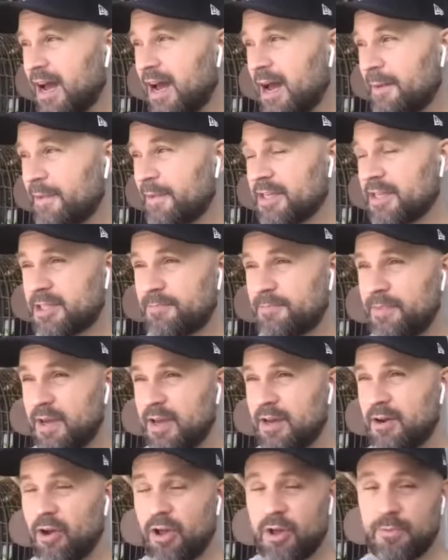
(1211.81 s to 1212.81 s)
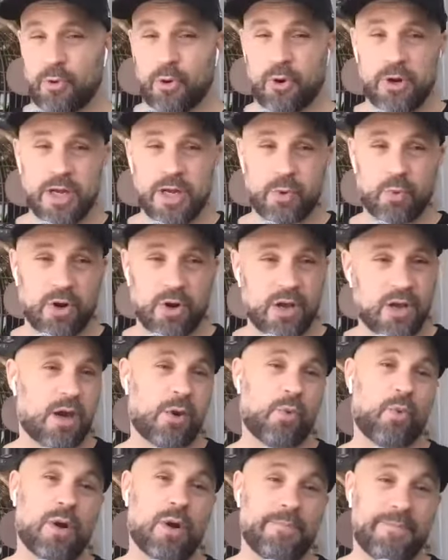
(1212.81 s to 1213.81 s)
I might spend all morning working
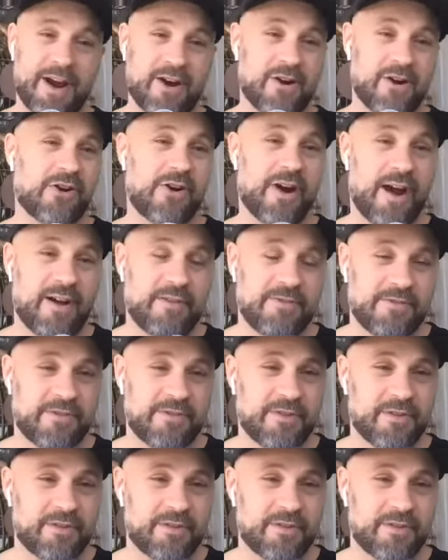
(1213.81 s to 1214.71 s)
on one paragraph.